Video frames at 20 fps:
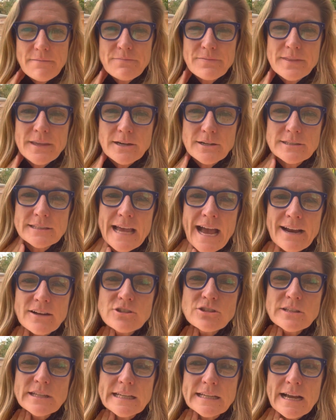there's
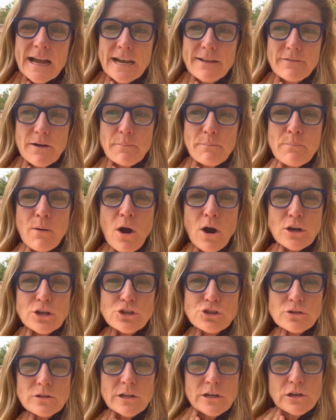actually kind of a
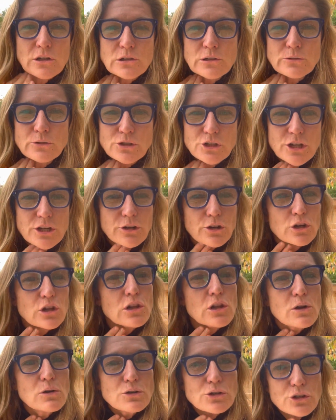partial occlusion or
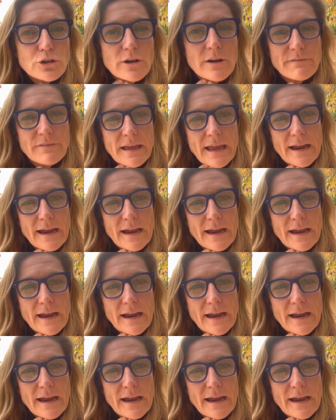closure of the